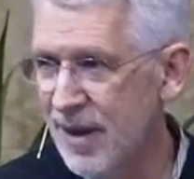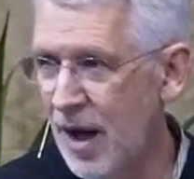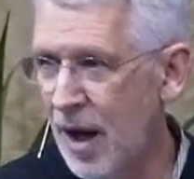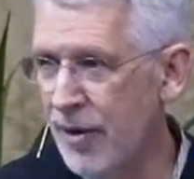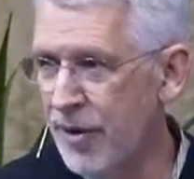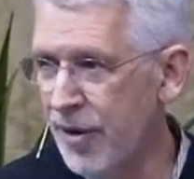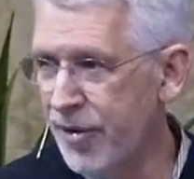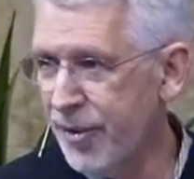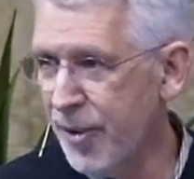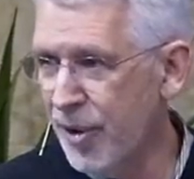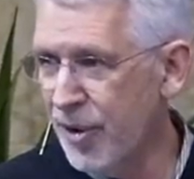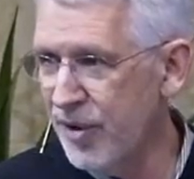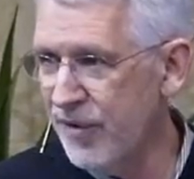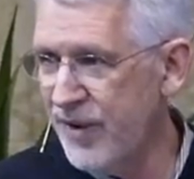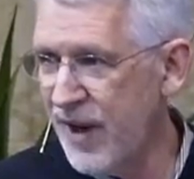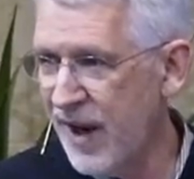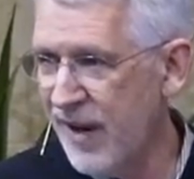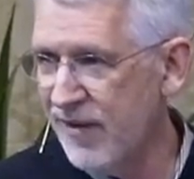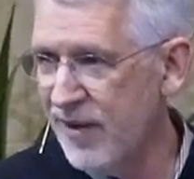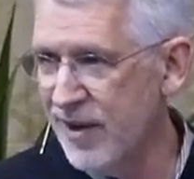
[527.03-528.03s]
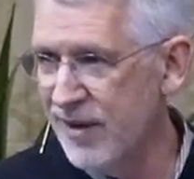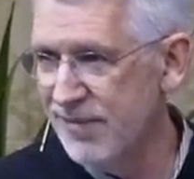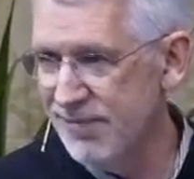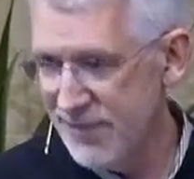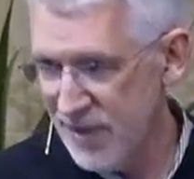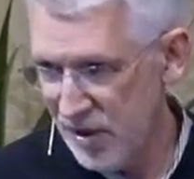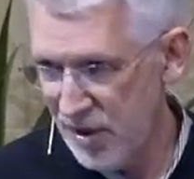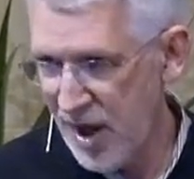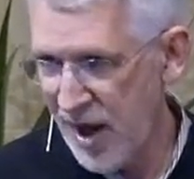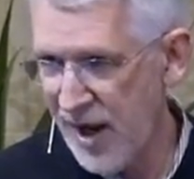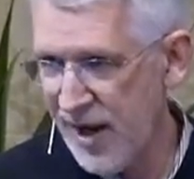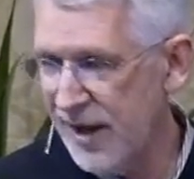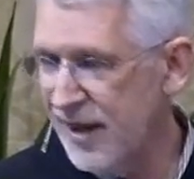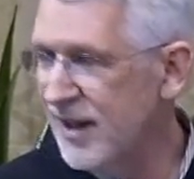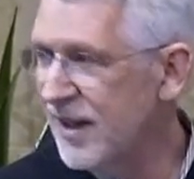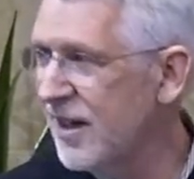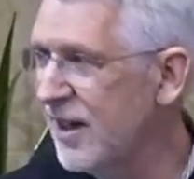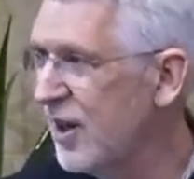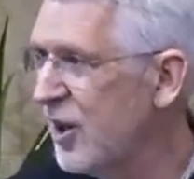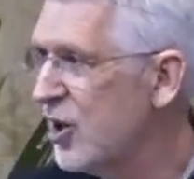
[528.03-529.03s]
on the throne of David. Okay?
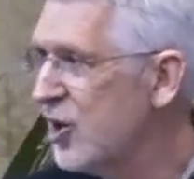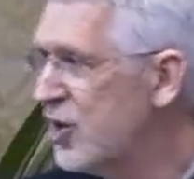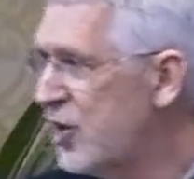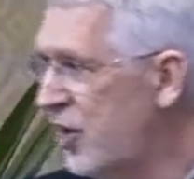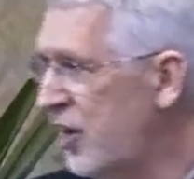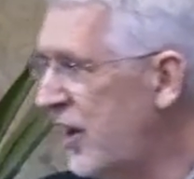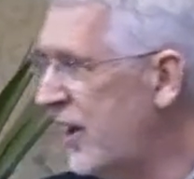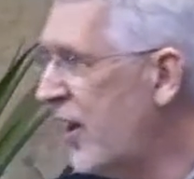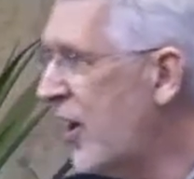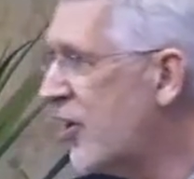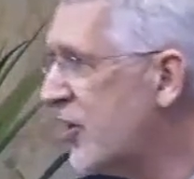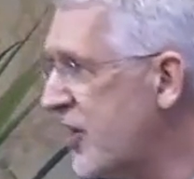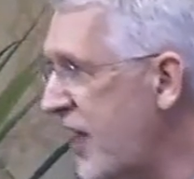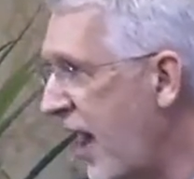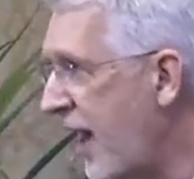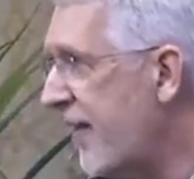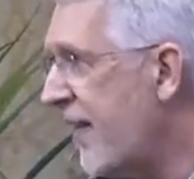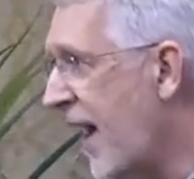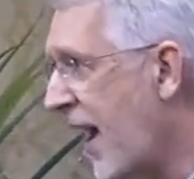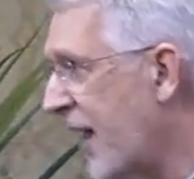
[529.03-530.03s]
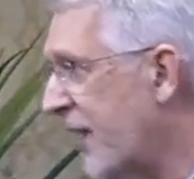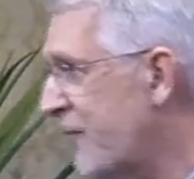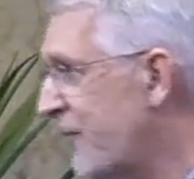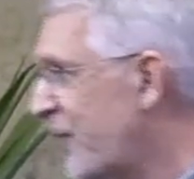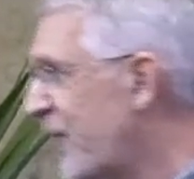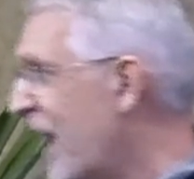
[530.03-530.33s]
So you need to understand that.